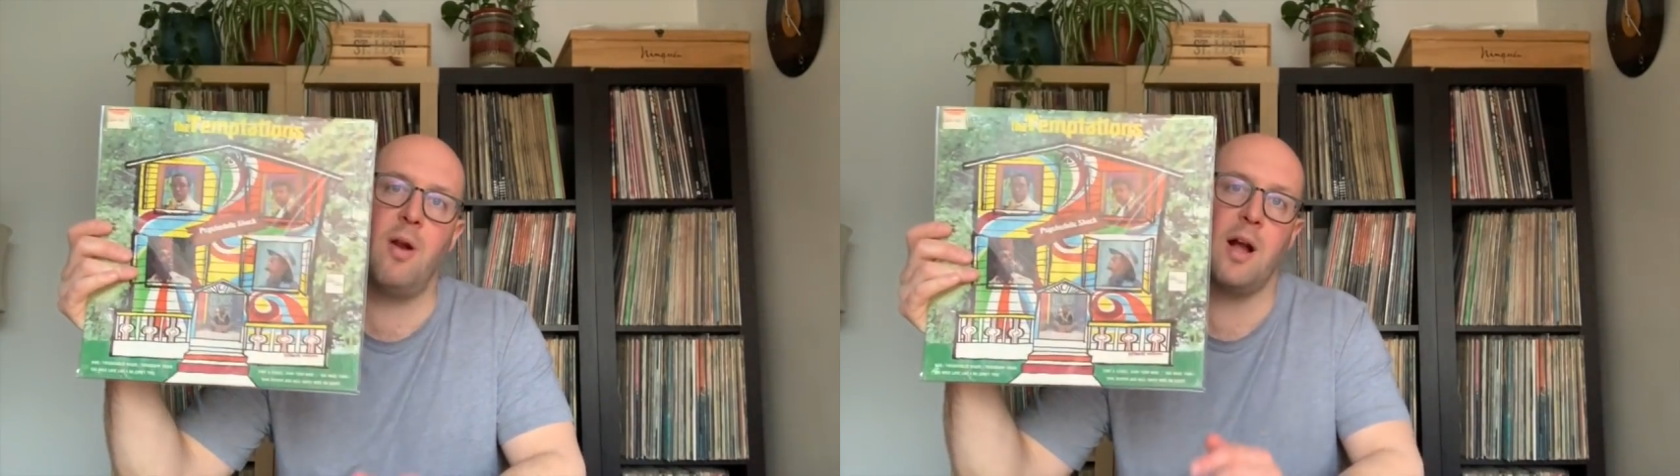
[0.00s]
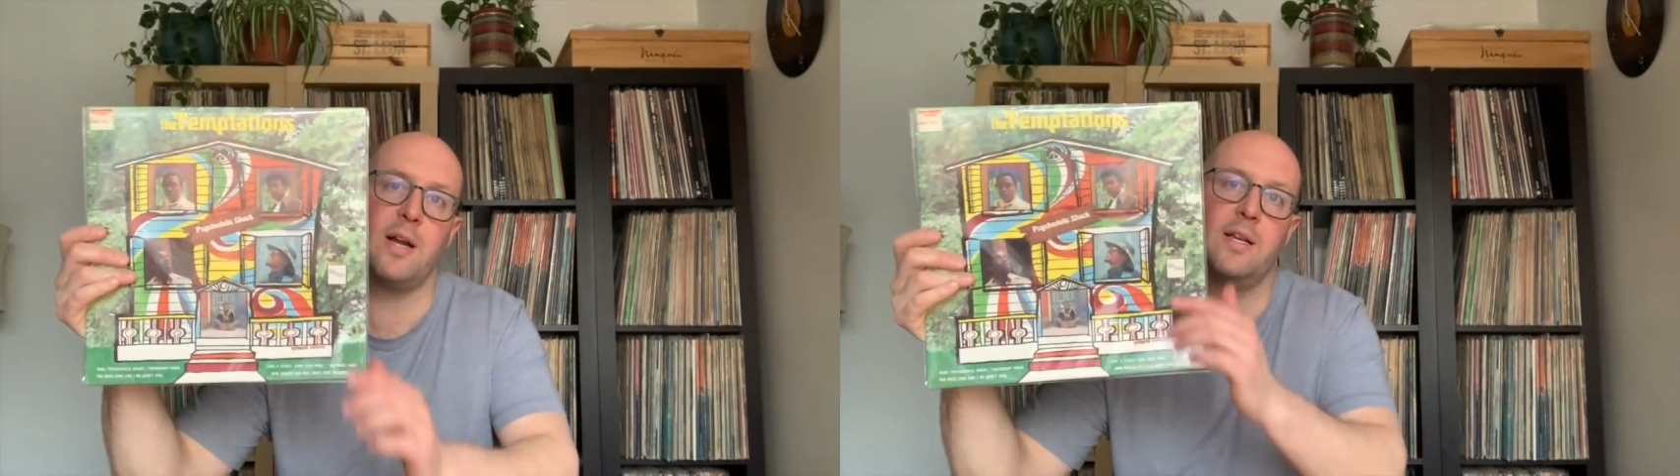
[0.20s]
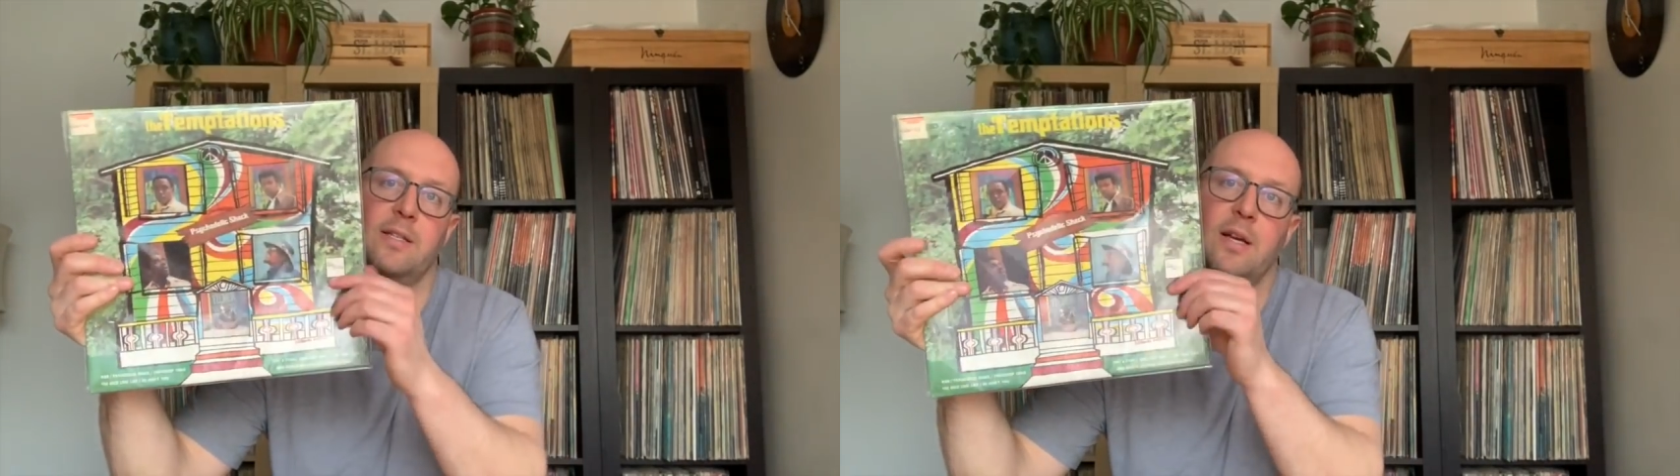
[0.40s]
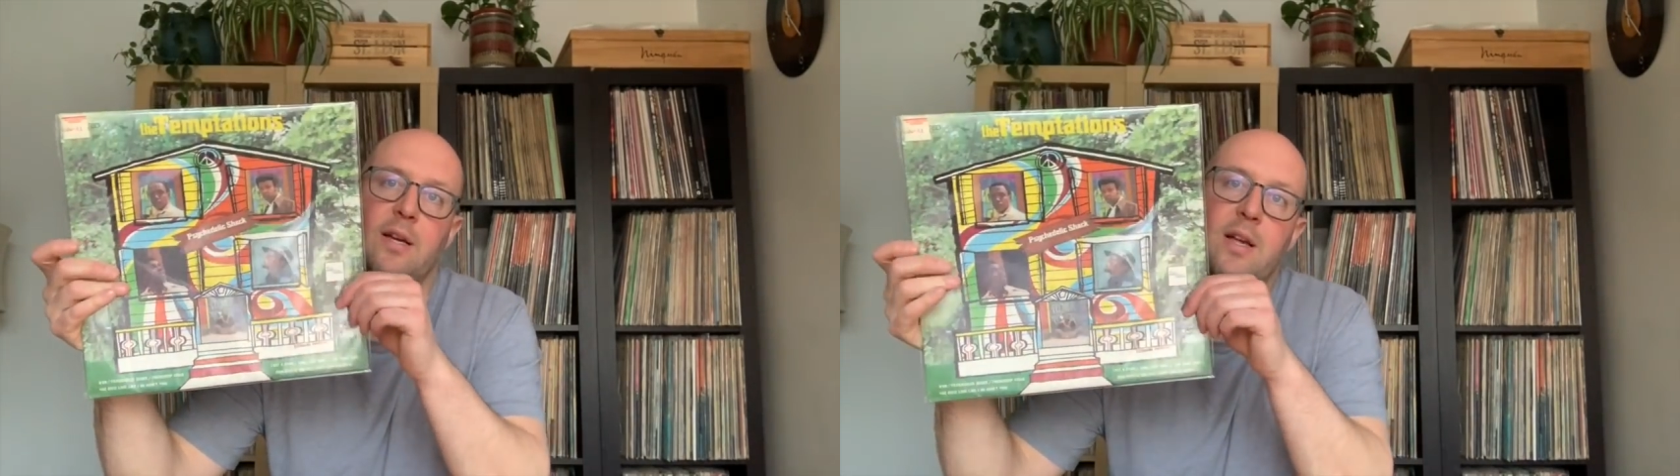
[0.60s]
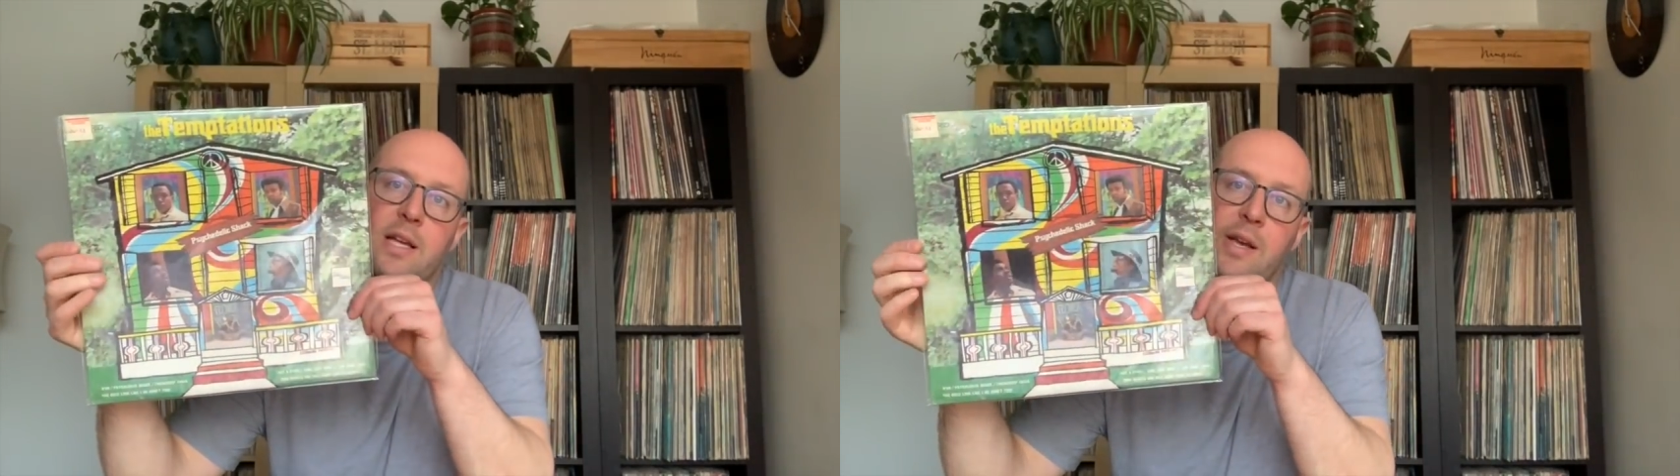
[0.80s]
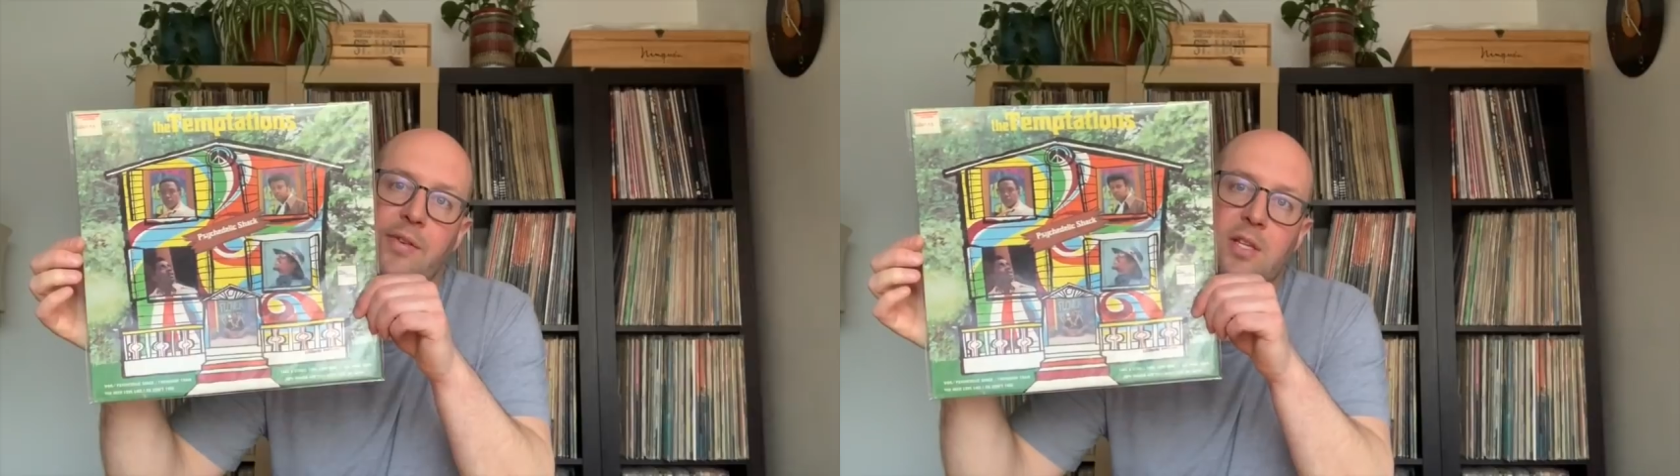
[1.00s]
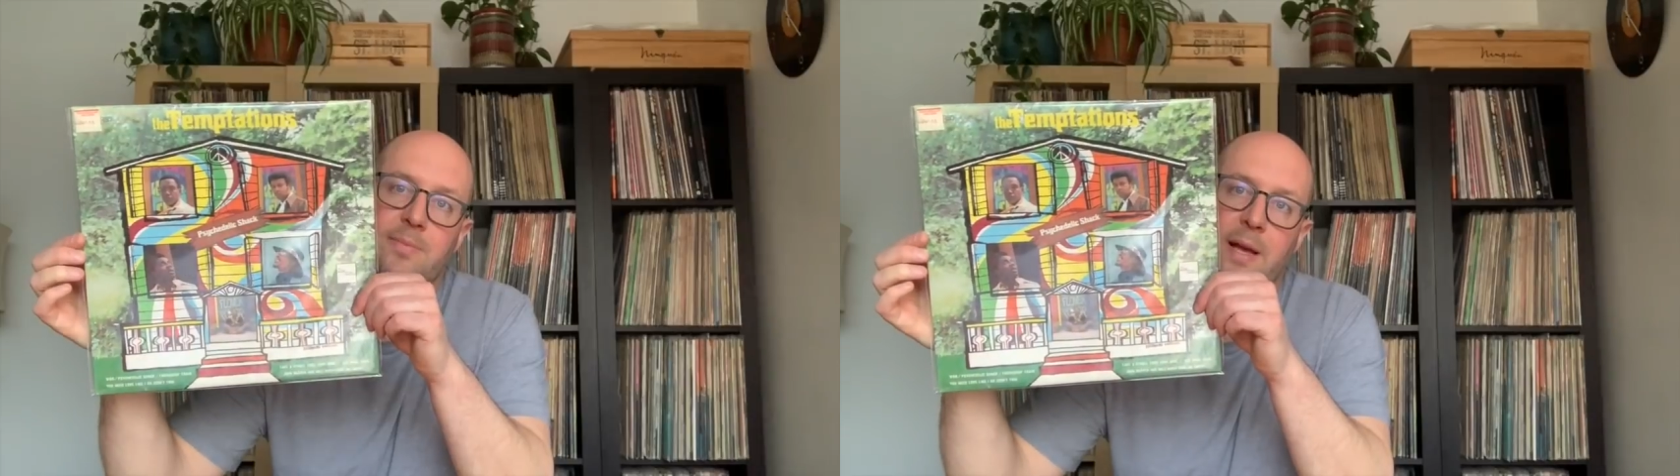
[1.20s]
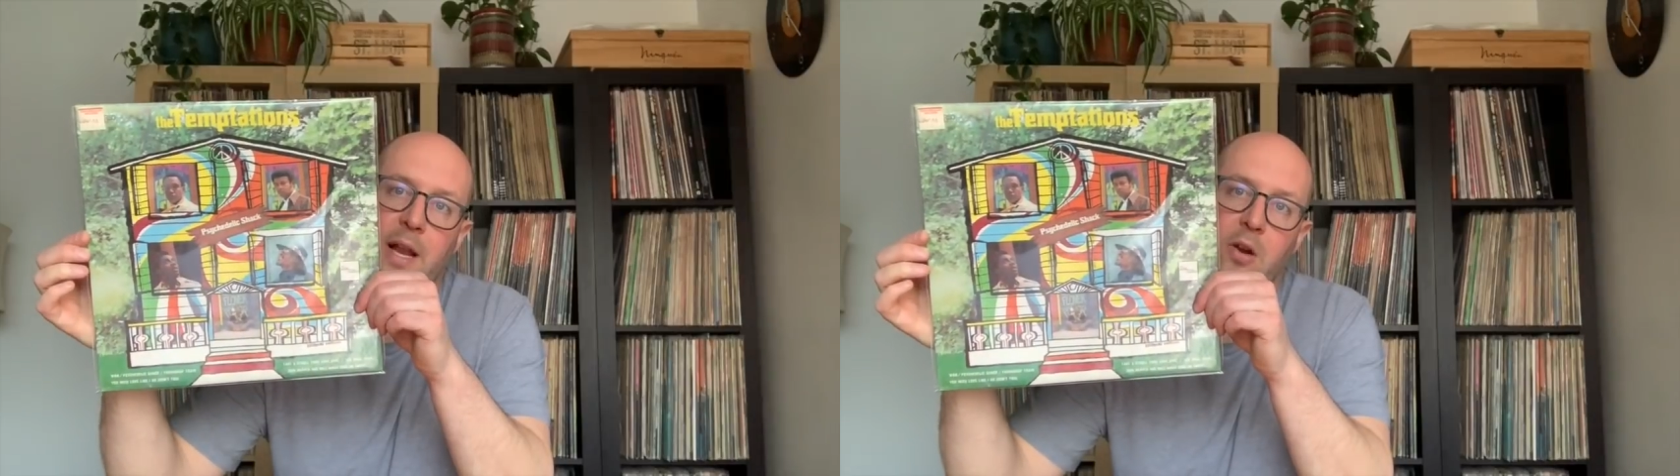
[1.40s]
rock. I need to give it a spin.